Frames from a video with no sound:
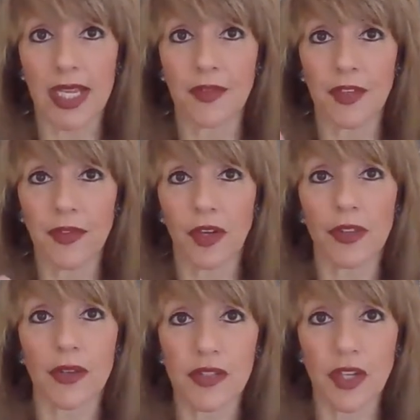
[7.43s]
And if you
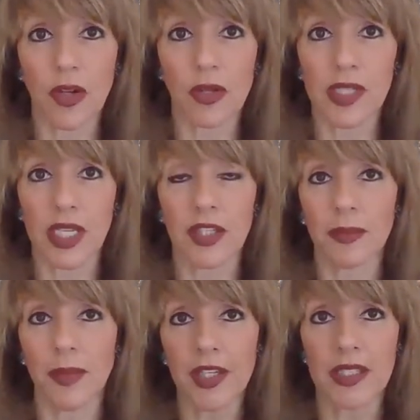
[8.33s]
follow those goals and
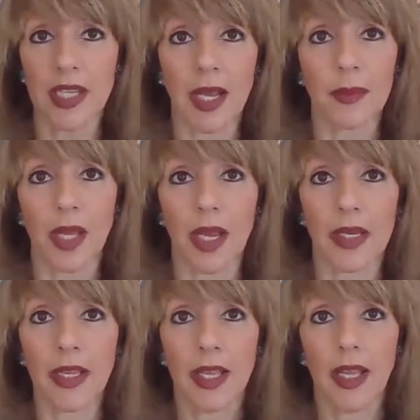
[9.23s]
you make your
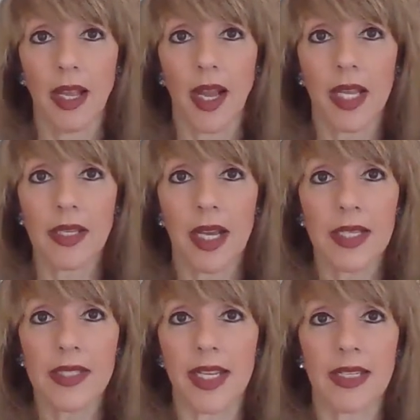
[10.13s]
timeline,
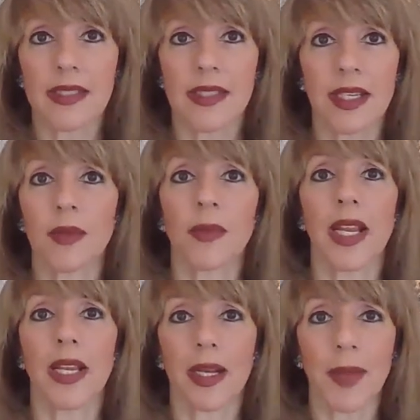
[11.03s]
I say it's in a
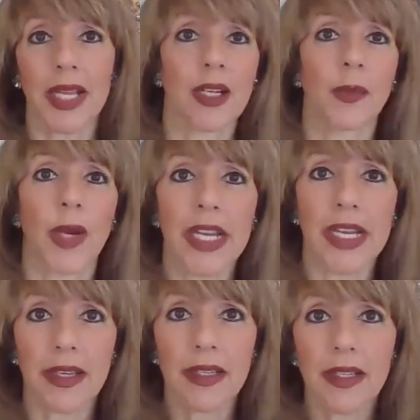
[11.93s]
way like planning a
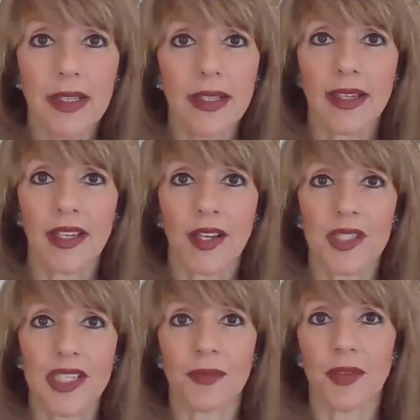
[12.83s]
wedding, you know,
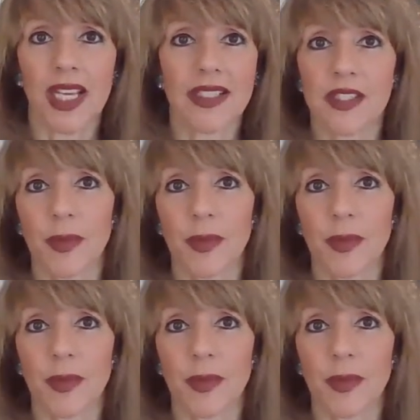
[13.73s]
because that relates